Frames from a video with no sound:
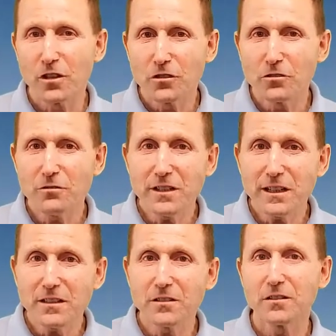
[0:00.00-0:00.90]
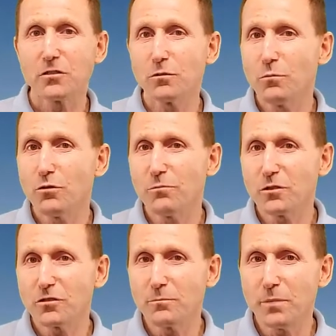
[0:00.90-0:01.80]
you need your
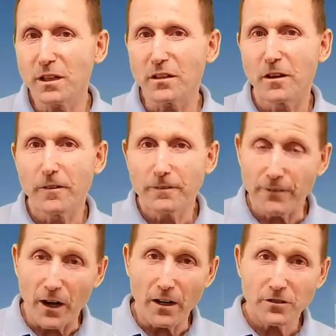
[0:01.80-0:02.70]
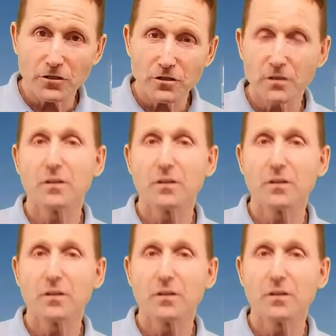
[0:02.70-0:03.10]
movement to be fast,